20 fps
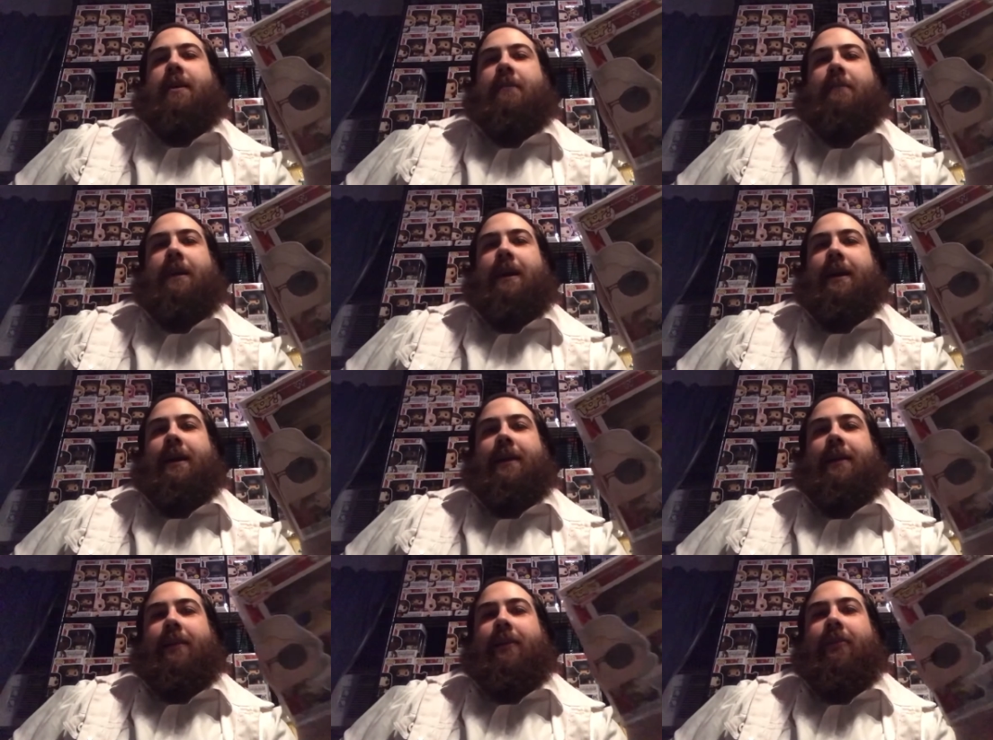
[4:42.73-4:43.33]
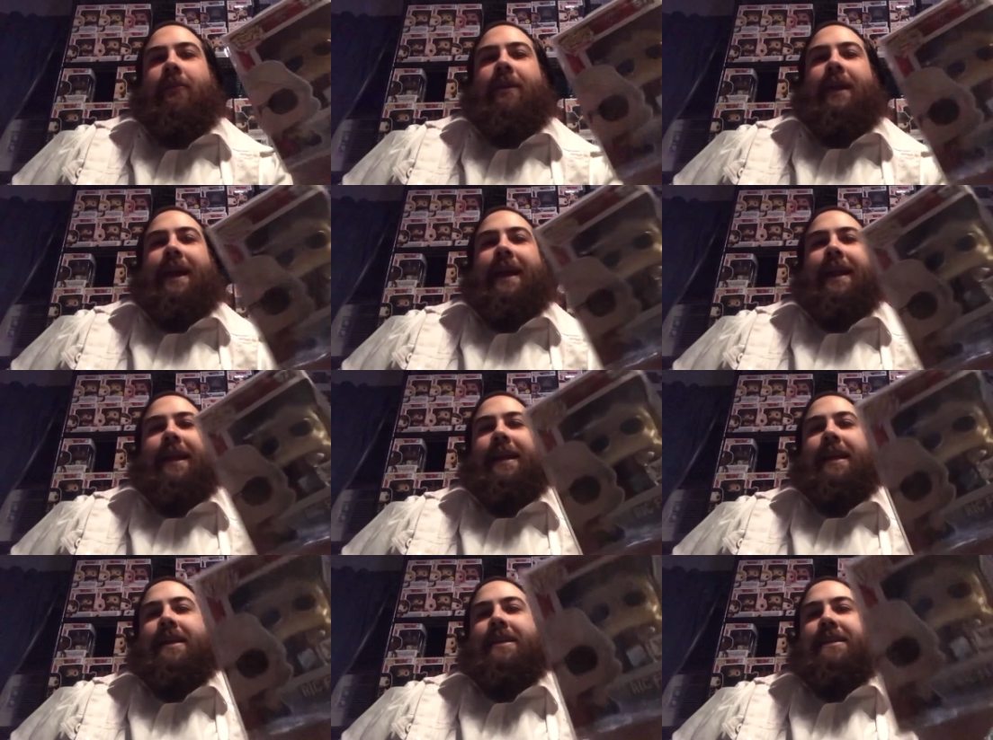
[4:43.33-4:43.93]
come on, look at
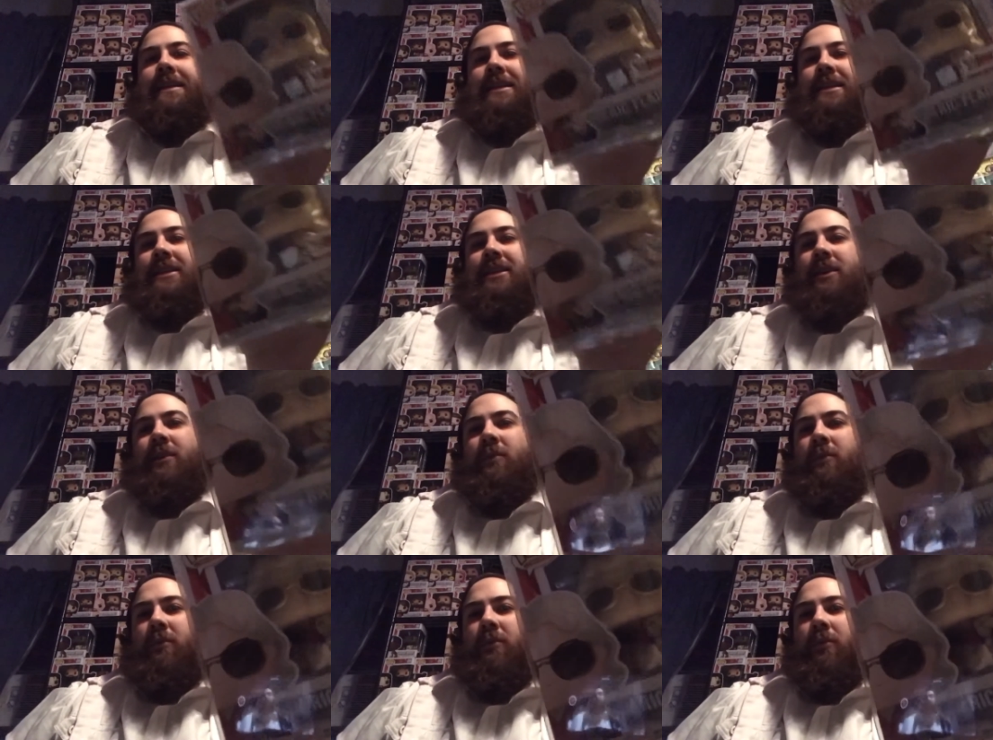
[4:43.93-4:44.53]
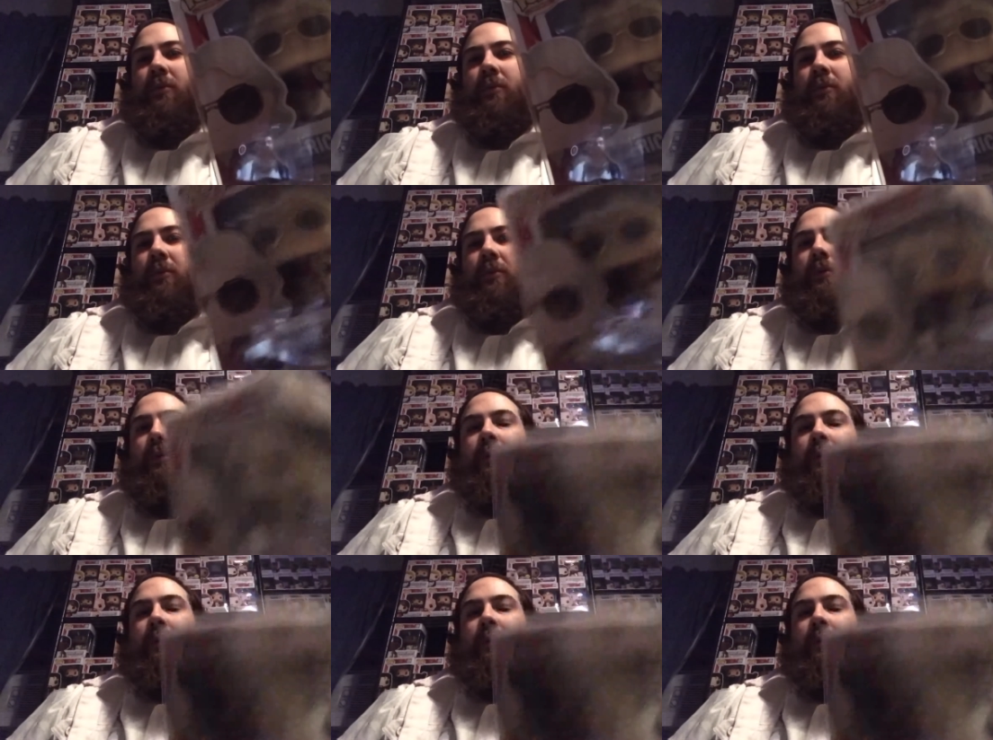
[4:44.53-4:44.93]
it. It's so cool.